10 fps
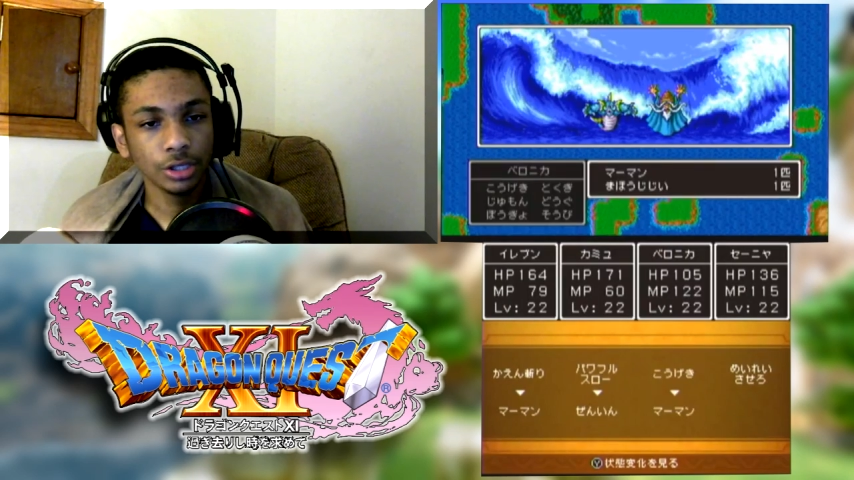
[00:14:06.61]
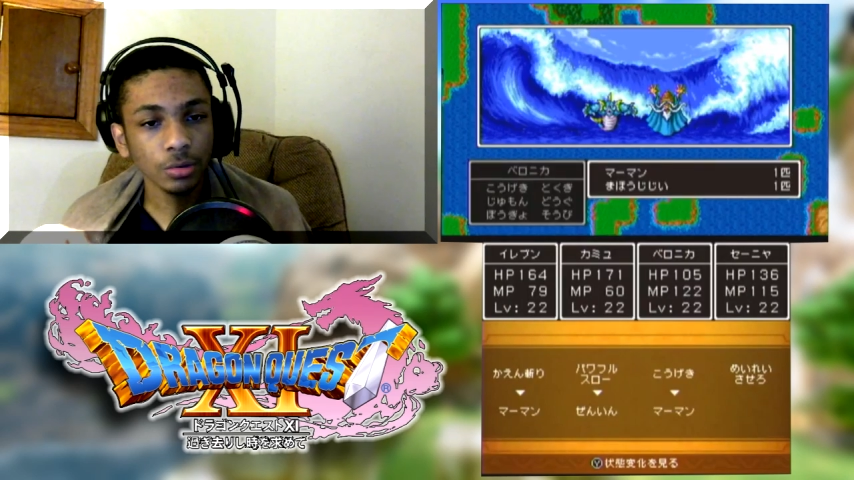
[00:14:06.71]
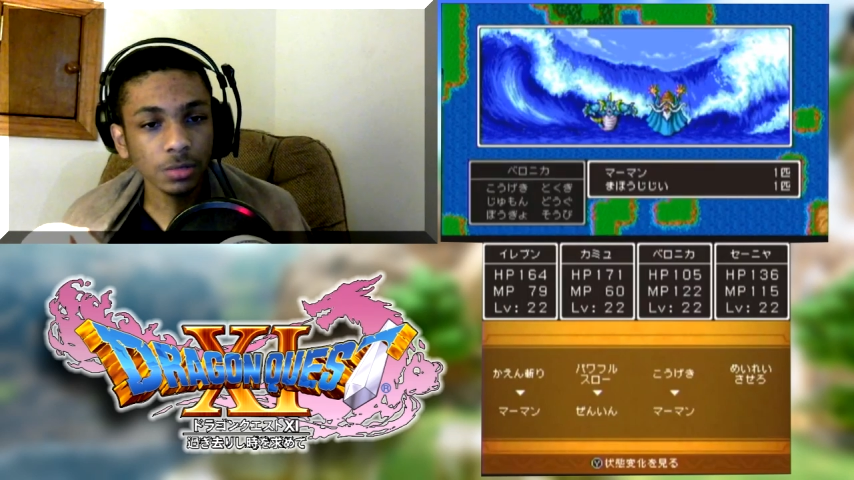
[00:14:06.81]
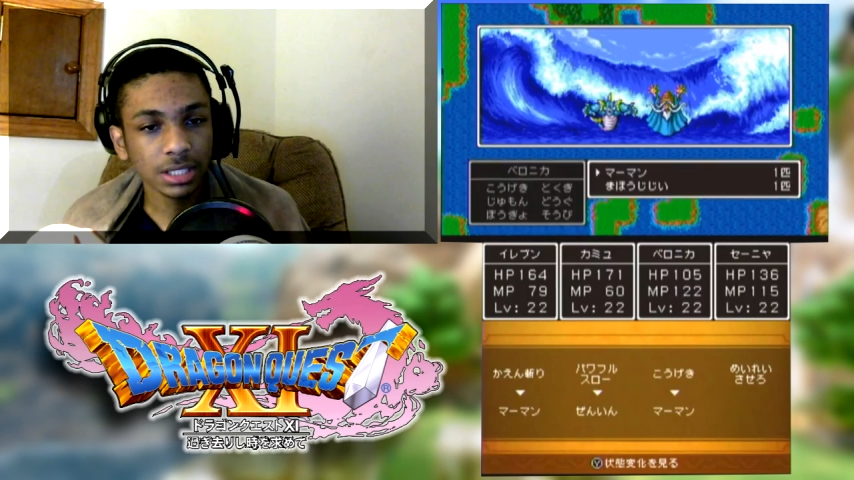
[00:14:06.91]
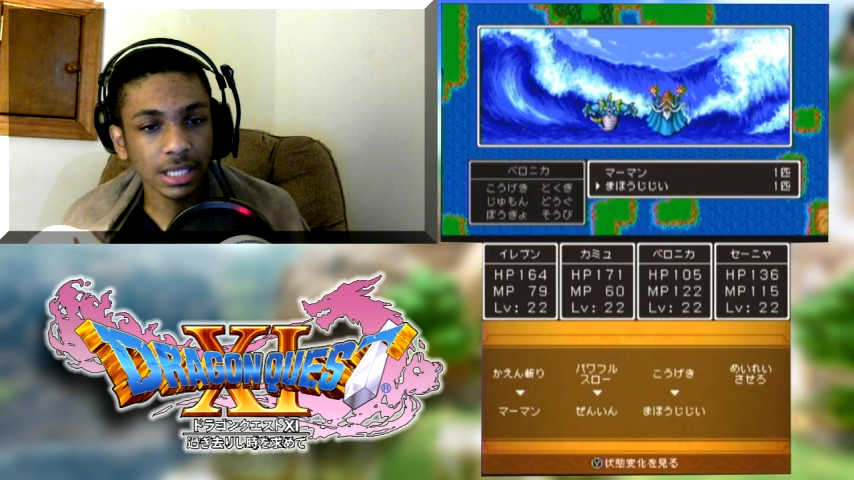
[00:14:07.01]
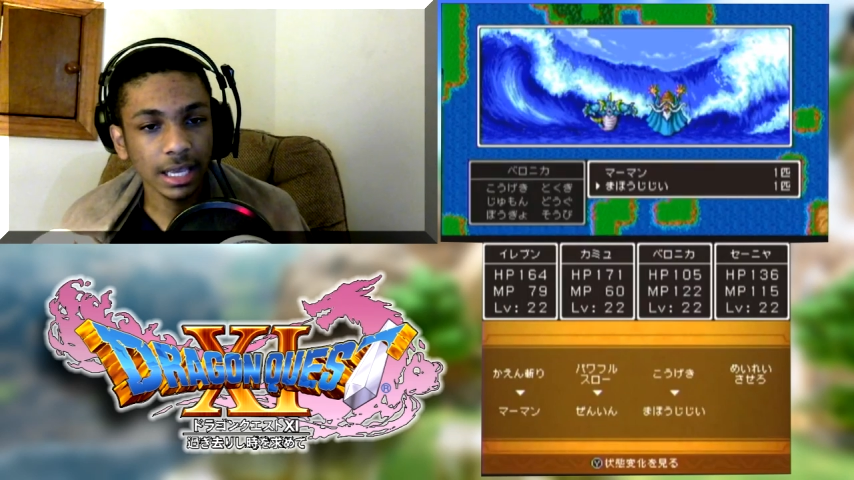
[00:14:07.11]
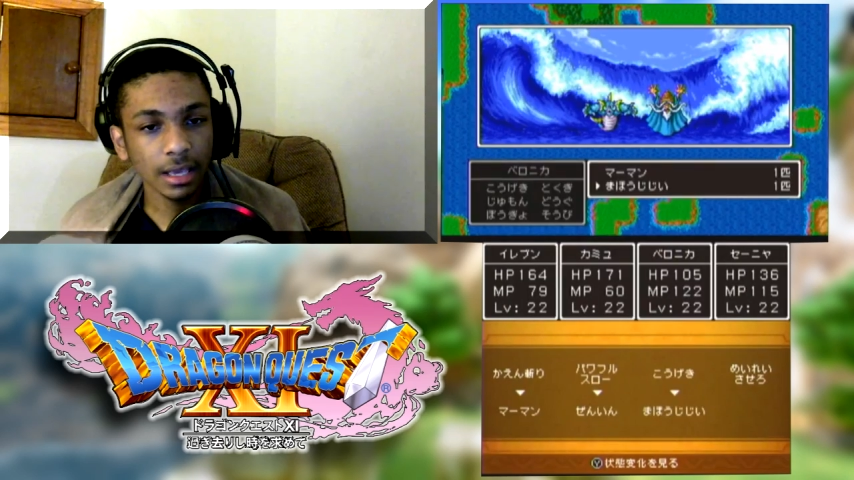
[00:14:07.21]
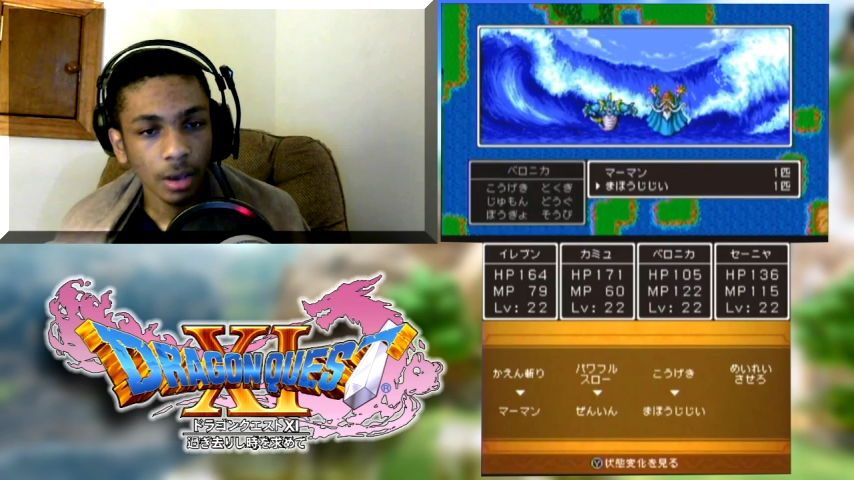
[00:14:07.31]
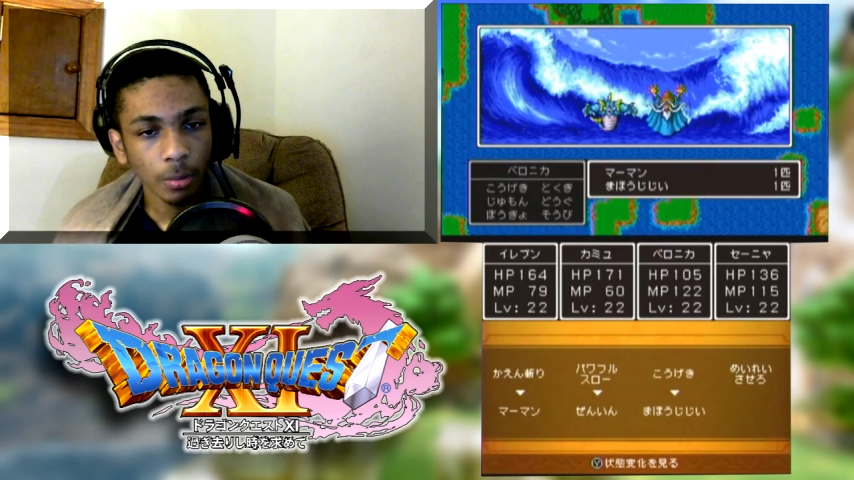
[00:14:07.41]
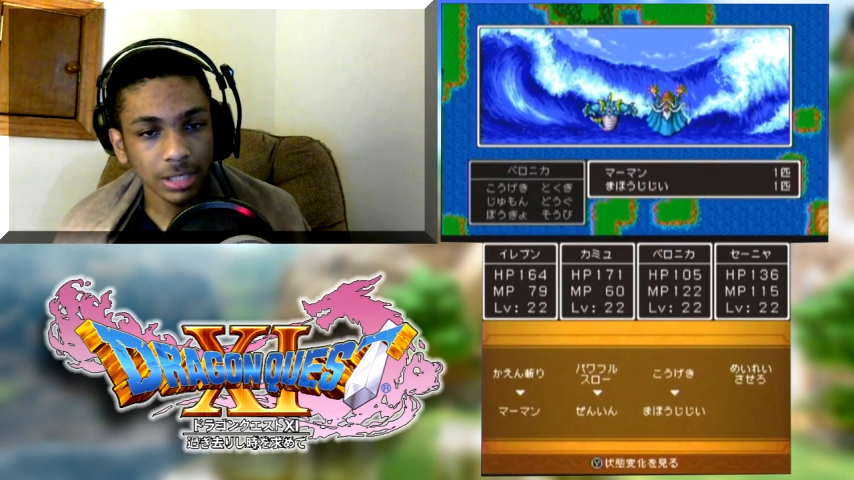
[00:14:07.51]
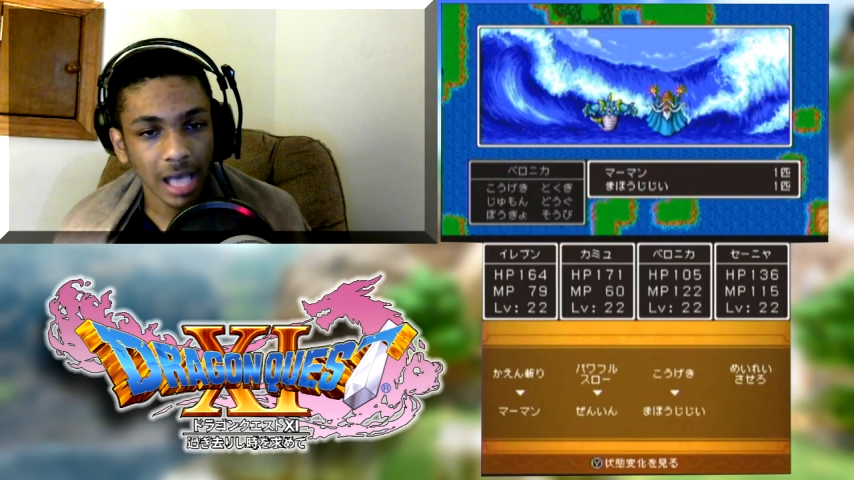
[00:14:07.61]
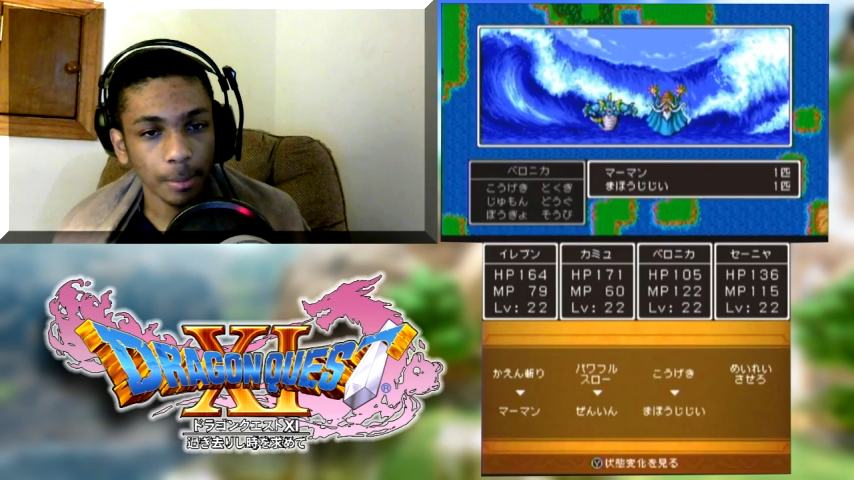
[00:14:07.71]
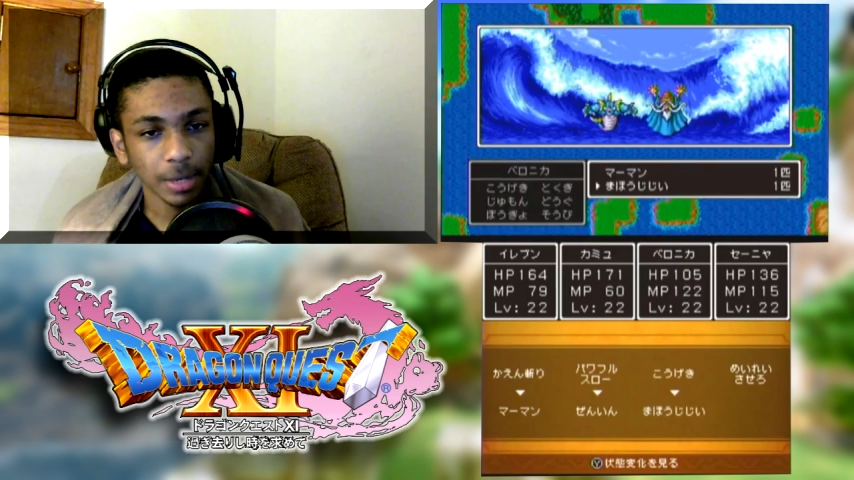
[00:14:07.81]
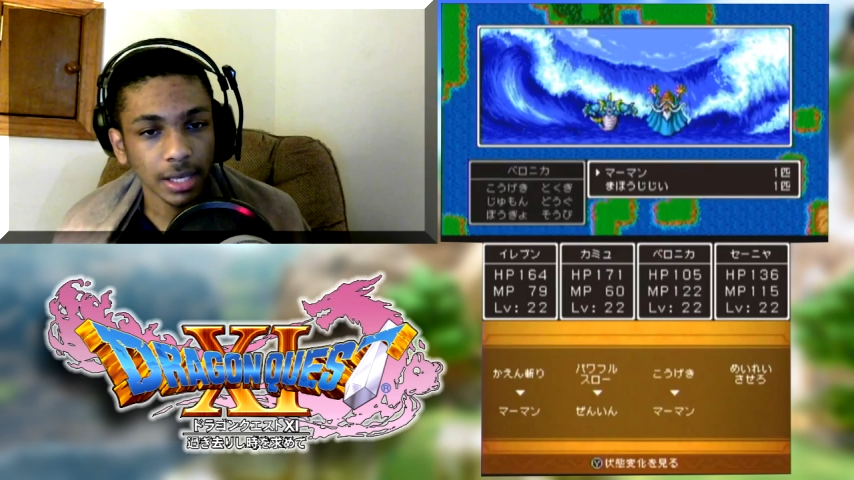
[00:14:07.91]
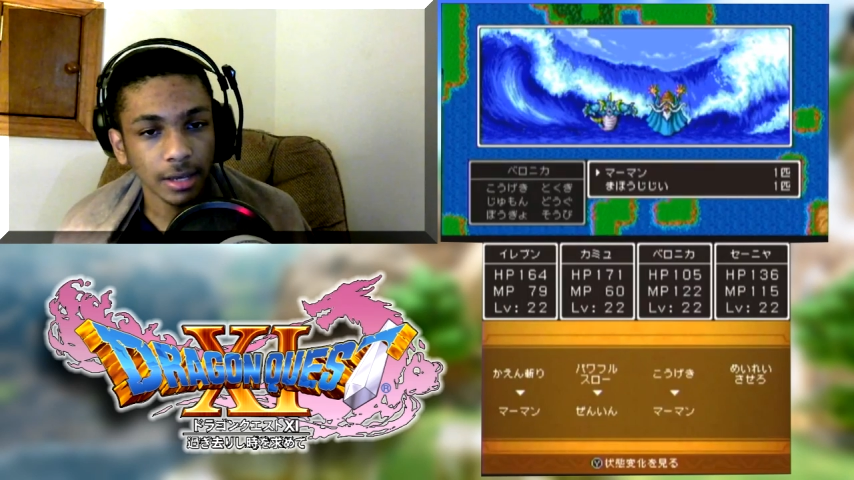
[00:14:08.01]
Do you see what's
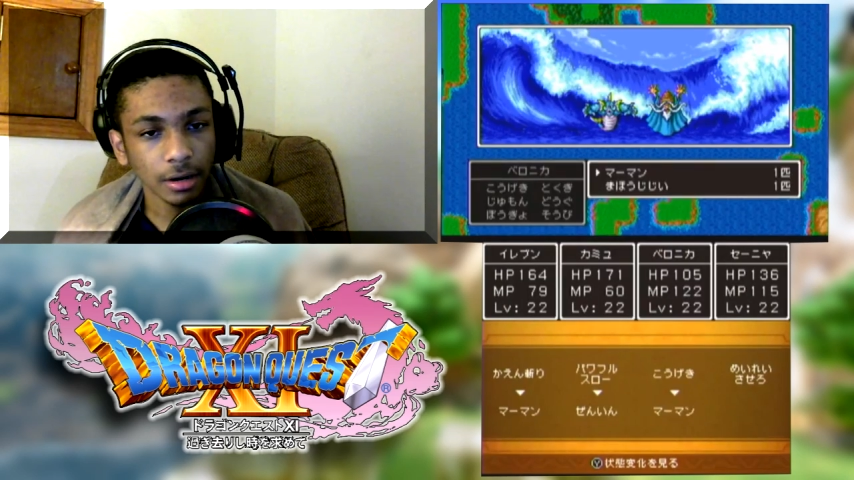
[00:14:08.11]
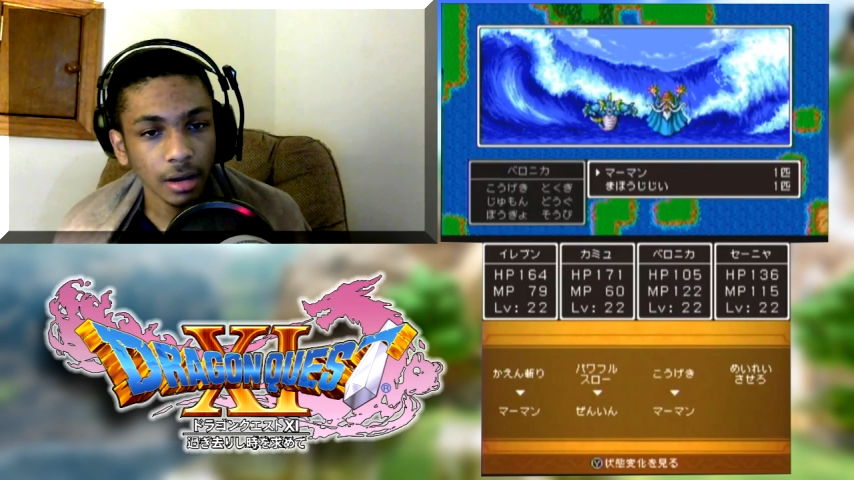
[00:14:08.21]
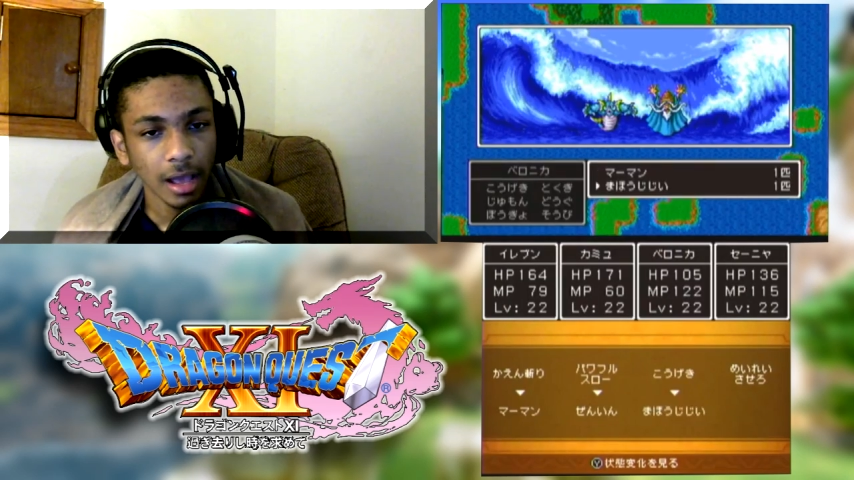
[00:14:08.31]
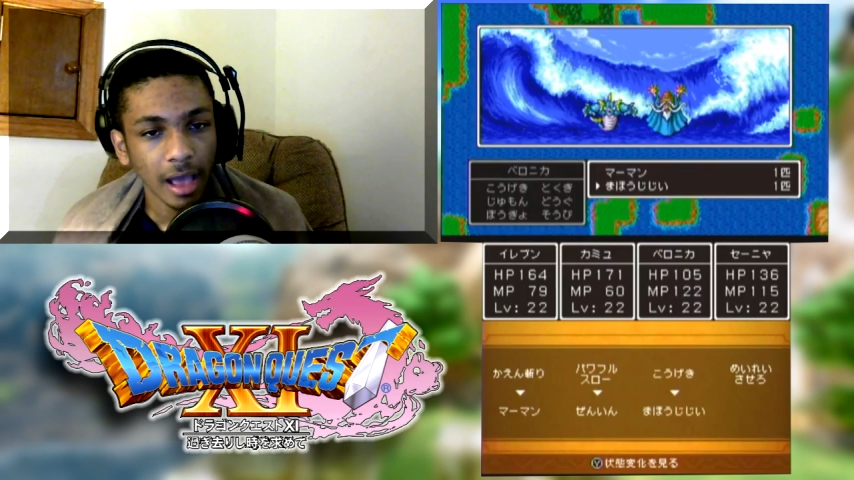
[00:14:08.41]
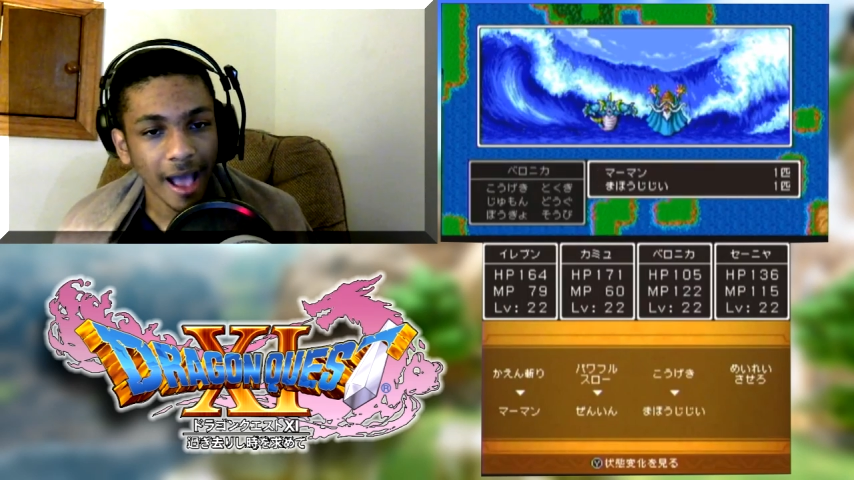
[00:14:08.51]
happening here?